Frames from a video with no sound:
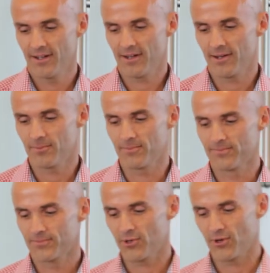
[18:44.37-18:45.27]
Um,
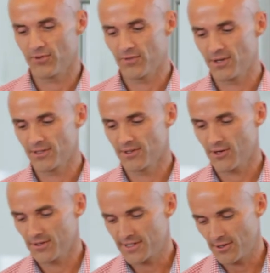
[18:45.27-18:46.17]
you know, if there is
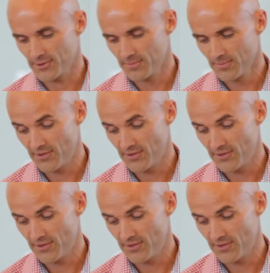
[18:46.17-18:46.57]
no other sales,